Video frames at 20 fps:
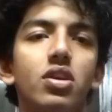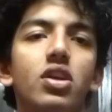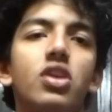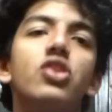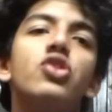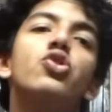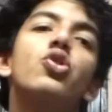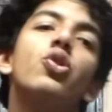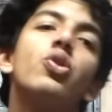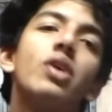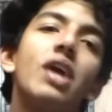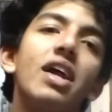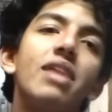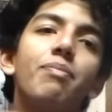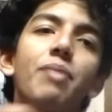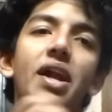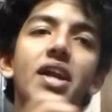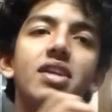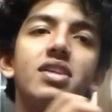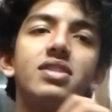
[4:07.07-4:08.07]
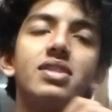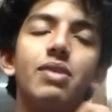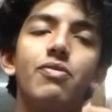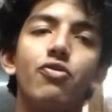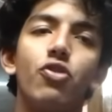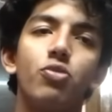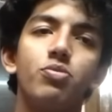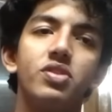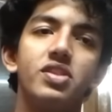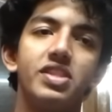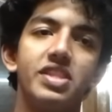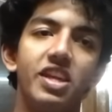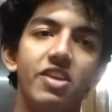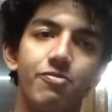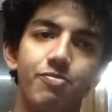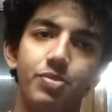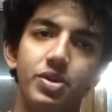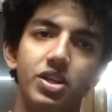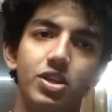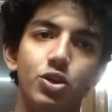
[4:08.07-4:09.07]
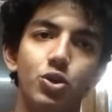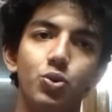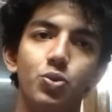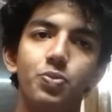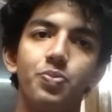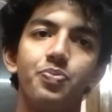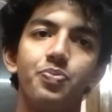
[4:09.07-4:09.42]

So you can practice them from the CFPQ.